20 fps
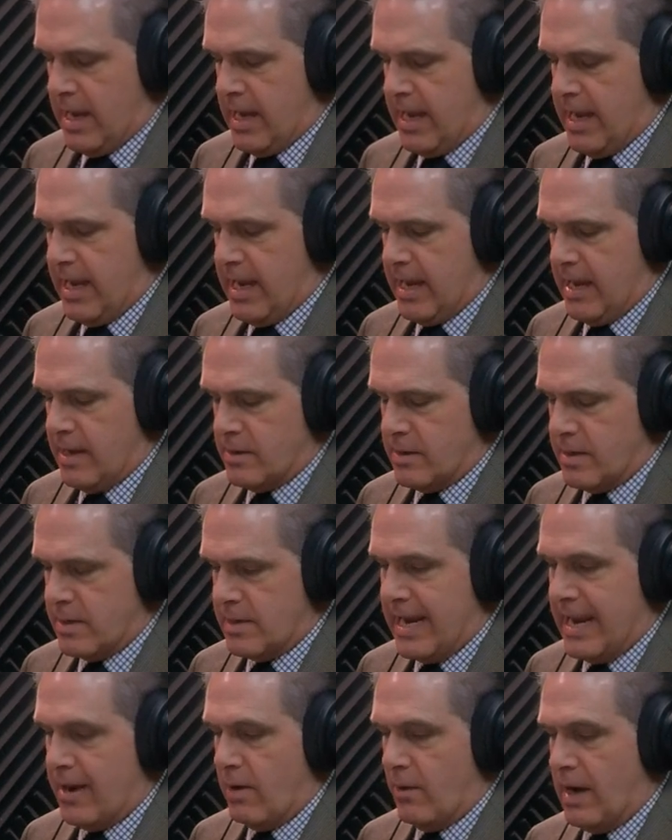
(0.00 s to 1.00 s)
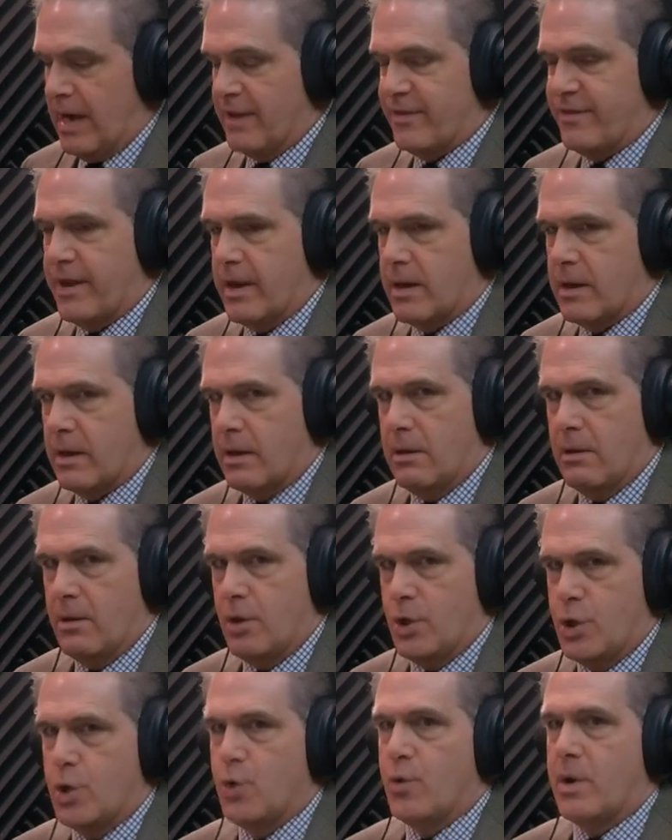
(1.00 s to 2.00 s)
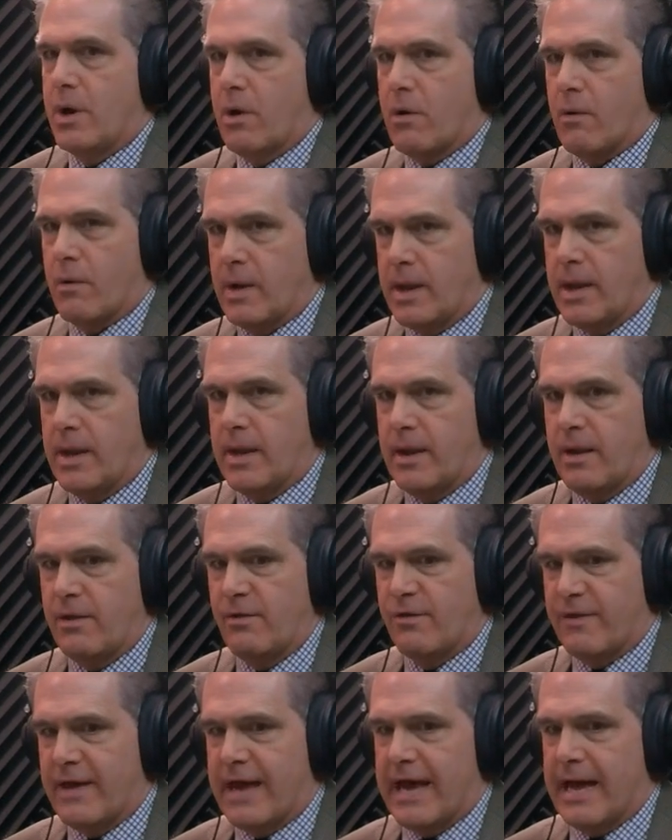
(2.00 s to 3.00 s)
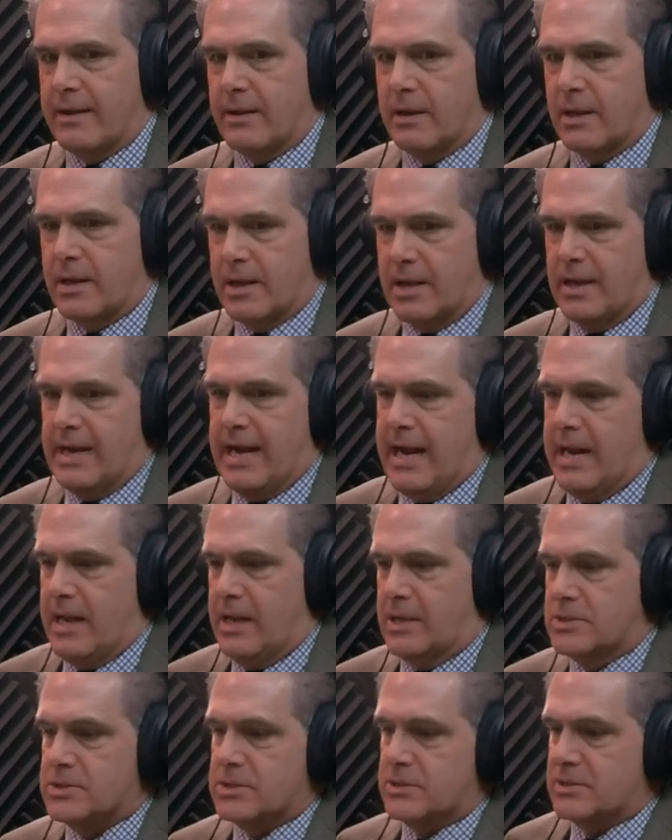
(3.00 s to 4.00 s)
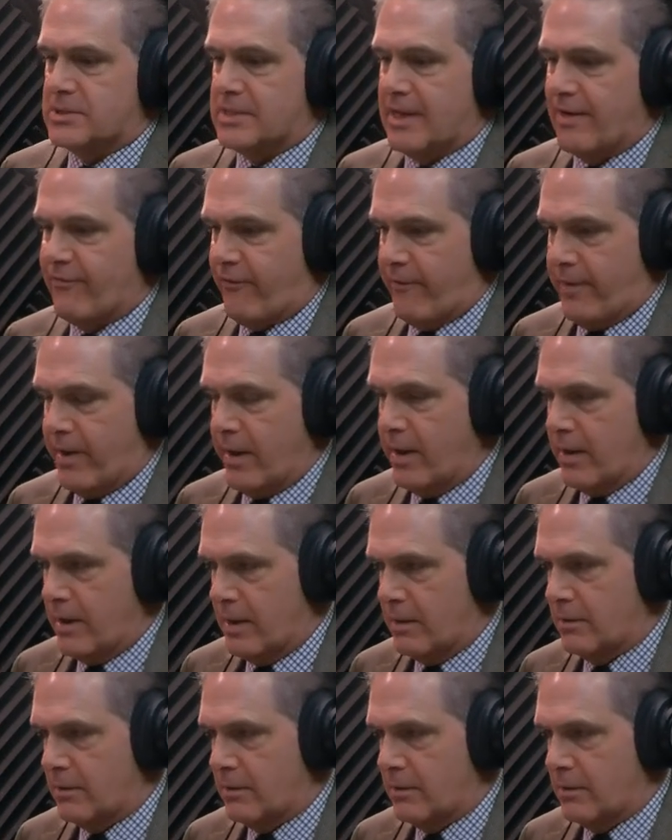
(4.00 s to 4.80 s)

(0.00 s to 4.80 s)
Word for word: Yes. And now I think you agree that Canadians are suffering.